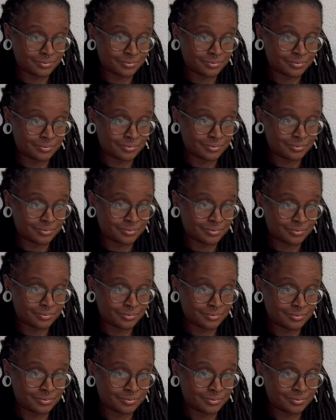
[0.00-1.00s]

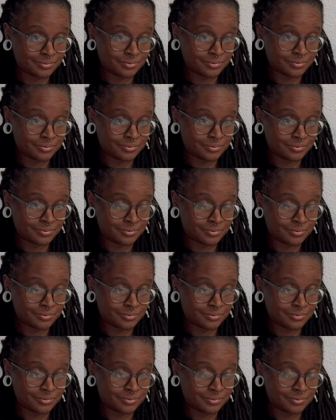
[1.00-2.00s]

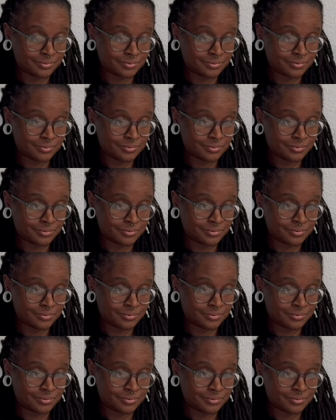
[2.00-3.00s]

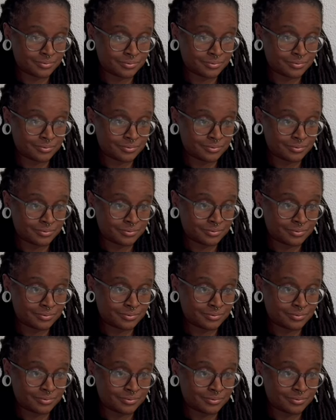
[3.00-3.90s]
The person shown says nothing.